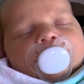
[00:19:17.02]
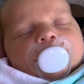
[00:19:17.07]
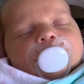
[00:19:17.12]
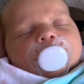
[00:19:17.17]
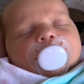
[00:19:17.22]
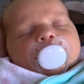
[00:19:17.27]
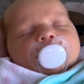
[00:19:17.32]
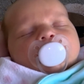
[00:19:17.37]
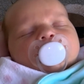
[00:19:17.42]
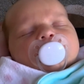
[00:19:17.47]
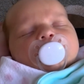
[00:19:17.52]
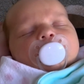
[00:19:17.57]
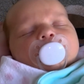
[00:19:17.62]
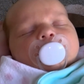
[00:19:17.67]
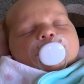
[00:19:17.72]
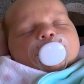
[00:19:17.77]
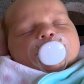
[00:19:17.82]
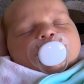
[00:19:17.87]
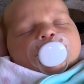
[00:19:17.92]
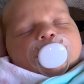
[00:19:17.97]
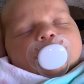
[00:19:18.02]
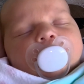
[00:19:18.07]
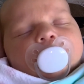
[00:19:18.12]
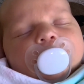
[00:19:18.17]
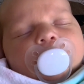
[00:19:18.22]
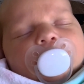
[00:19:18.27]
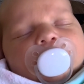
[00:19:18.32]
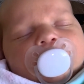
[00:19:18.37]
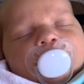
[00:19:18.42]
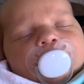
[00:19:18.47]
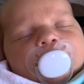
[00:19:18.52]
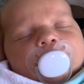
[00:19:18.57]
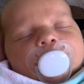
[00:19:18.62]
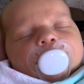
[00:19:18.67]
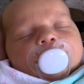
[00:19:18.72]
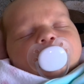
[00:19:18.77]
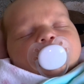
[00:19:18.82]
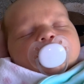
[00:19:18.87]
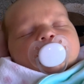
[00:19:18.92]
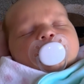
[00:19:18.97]
came up and offered his
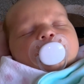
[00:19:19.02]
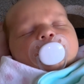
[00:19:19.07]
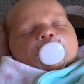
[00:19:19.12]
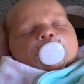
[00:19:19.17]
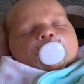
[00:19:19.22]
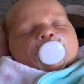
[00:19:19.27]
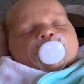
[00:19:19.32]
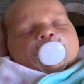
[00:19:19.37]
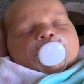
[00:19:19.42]
grandfather's carriage,